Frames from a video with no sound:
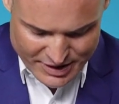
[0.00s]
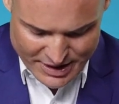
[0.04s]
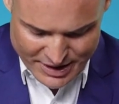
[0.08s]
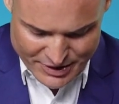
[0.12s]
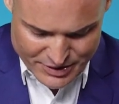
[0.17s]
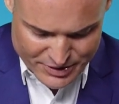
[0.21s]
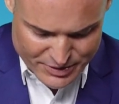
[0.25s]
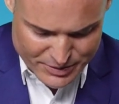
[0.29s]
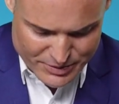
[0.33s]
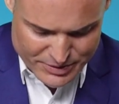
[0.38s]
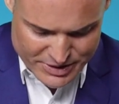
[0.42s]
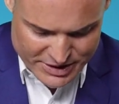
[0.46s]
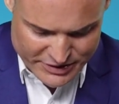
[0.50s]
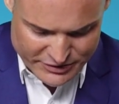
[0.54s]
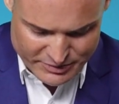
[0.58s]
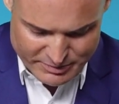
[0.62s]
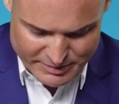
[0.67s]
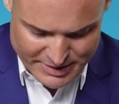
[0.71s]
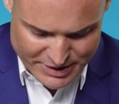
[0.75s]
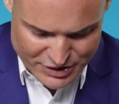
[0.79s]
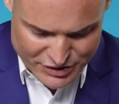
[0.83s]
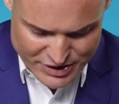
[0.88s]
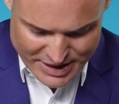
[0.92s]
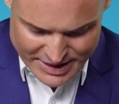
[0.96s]
I use this for
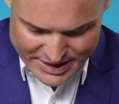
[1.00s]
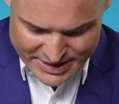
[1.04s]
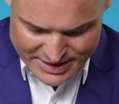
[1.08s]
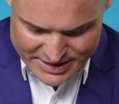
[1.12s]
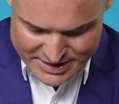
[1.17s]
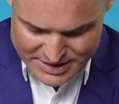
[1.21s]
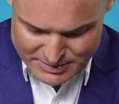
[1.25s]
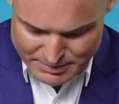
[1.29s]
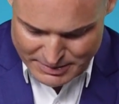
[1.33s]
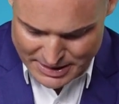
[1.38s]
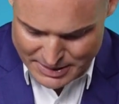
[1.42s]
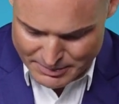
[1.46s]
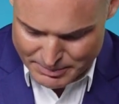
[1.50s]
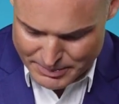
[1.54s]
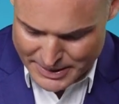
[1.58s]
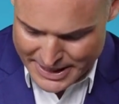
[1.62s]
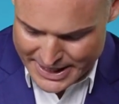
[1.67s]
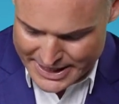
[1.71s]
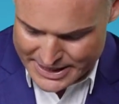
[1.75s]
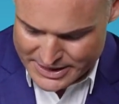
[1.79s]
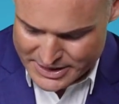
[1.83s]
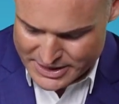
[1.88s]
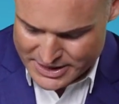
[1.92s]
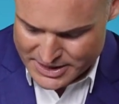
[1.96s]
my jackets and my
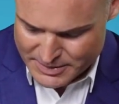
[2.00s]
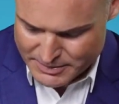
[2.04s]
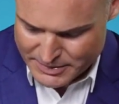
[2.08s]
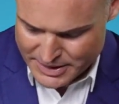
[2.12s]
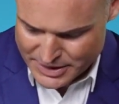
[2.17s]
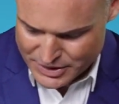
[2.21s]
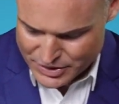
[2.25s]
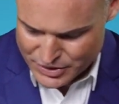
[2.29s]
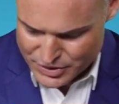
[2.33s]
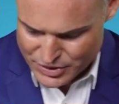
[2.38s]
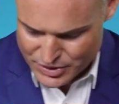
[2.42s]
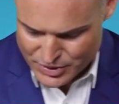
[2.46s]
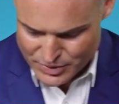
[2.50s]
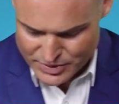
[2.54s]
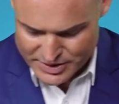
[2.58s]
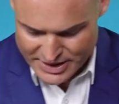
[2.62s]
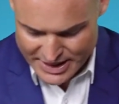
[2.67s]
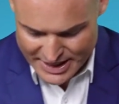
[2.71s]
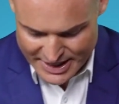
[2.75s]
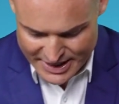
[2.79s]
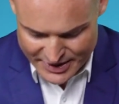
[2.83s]
blazers and my suits.